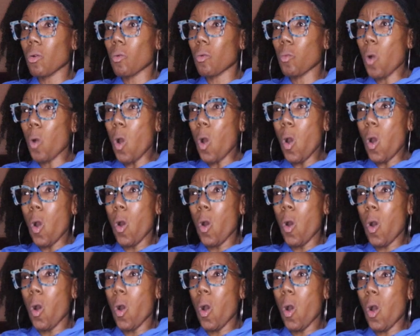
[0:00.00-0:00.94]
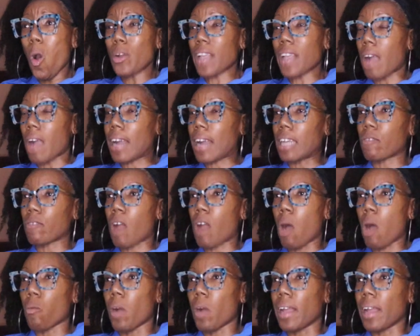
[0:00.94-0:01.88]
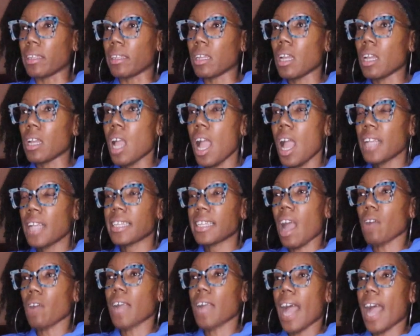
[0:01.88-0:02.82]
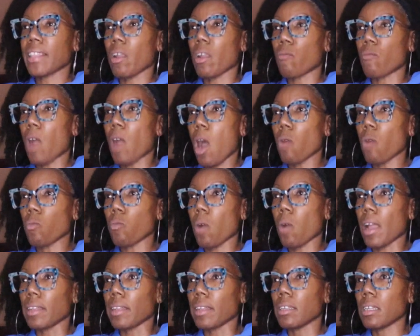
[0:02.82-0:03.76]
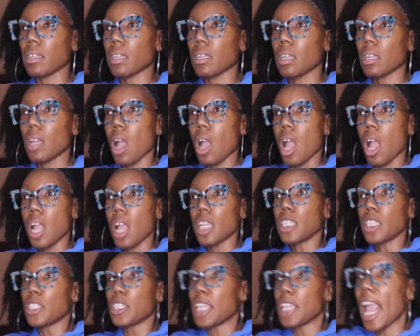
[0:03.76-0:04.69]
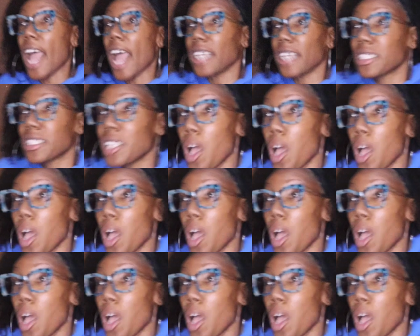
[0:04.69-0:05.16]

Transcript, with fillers: Woo! Y'all got the wrong one. Y'all got the wrong one. Yes.